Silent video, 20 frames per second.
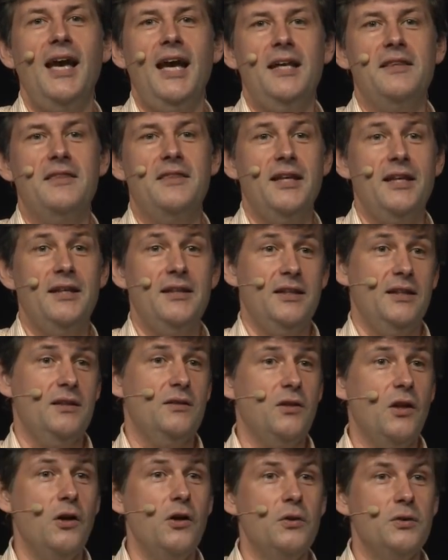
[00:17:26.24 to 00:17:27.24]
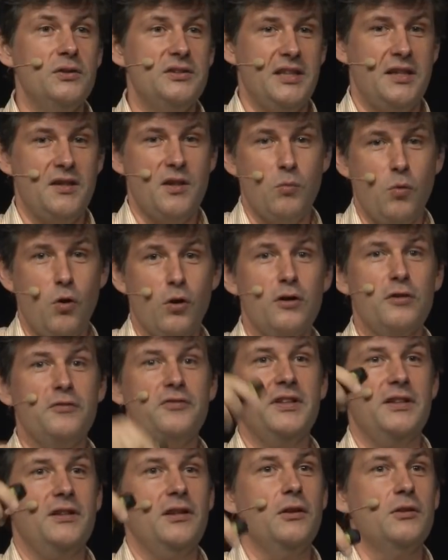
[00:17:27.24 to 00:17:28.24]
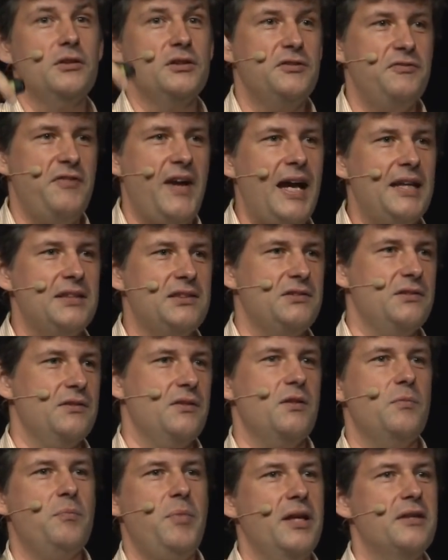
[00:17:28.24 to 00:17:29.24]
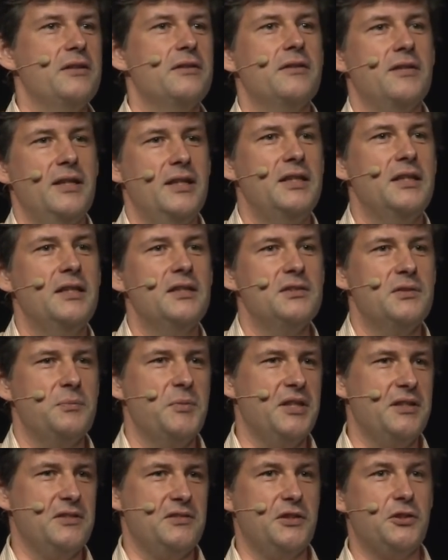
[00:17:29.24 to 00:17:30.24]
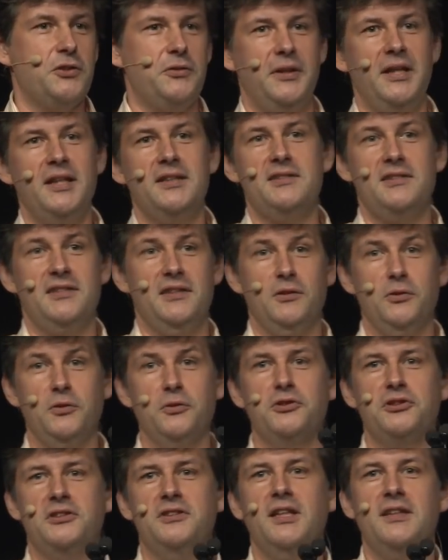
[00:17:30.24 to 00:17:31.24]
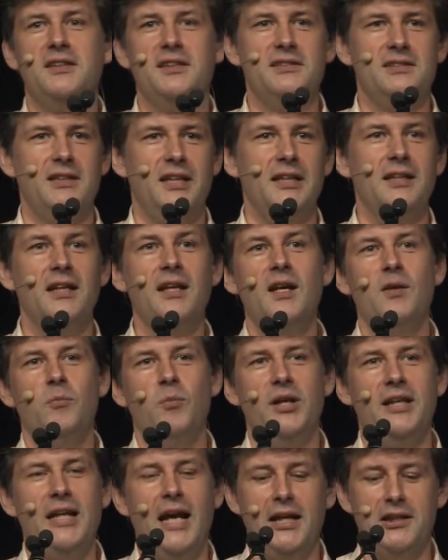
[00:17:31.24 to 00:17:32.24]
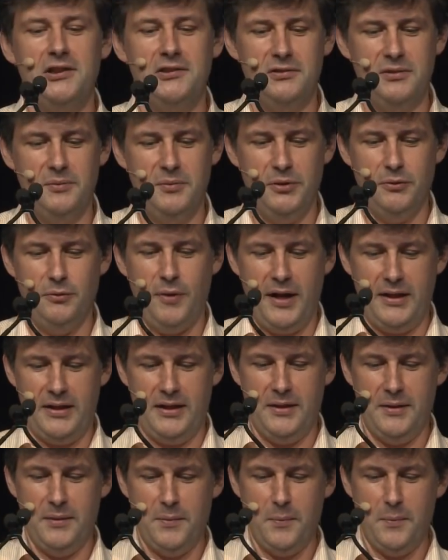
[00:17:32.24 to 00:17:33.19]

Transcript: and then it loads, and the more of it loads faster, the better it is because it creates the illusion that the site might actually be ready.